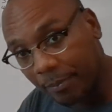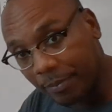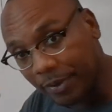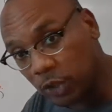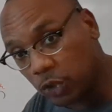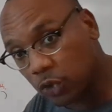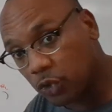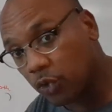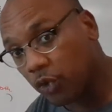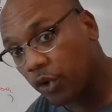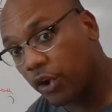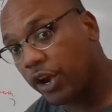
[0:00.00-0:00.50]
be
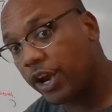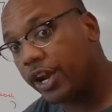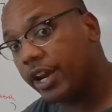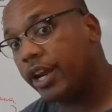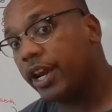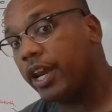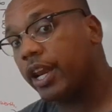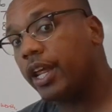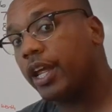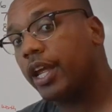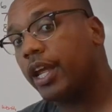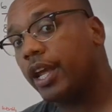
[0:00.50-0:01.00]

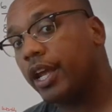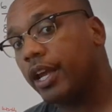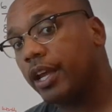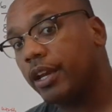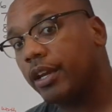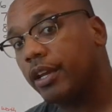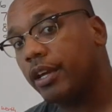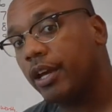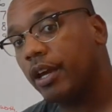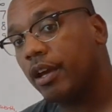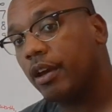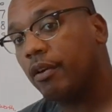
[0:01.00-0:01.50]
traded
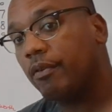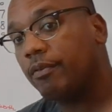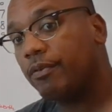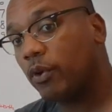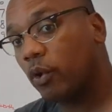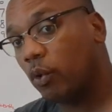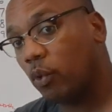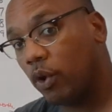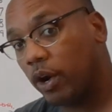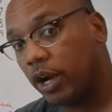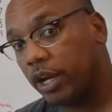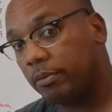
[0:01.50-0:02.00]
in for
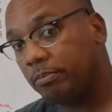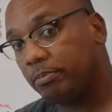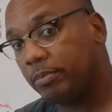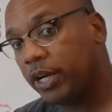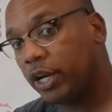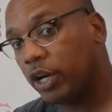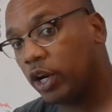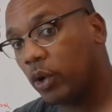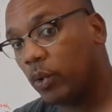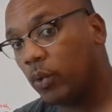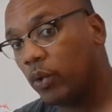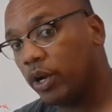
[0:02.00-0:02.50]
one
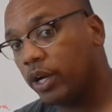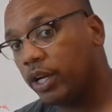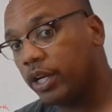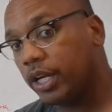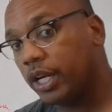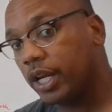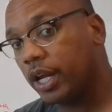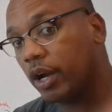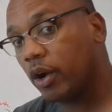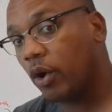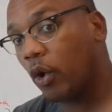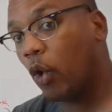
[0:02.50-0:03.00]
bigger one,